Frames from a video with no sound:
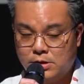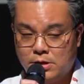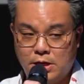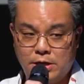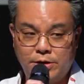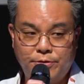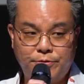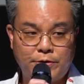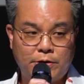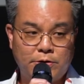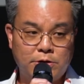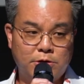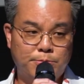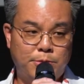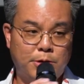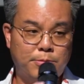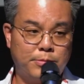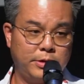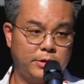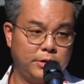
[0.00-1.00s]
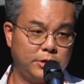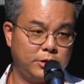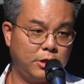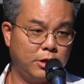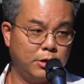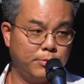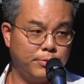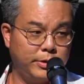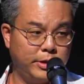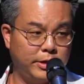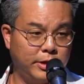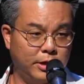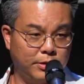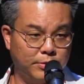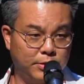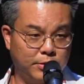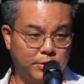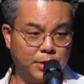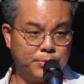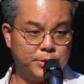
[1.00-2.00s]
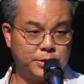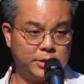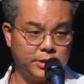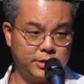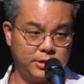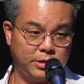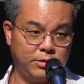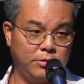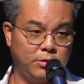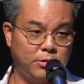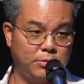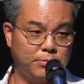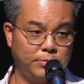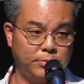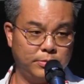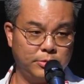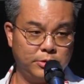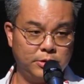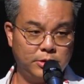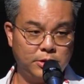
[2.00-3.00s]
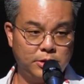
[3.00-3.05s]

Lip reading: And he found out about my disharmony and upsets at home.